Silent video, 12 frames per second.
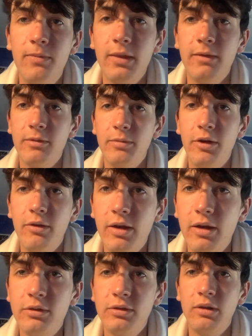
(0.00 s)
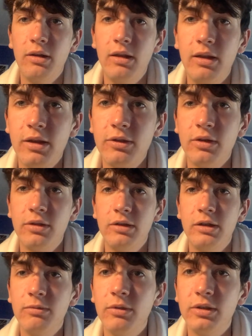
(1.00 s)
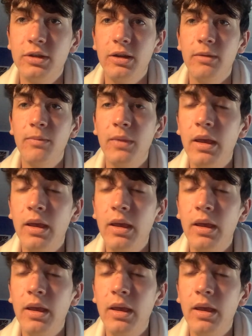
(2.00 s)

of the mitochondrial electron transport chain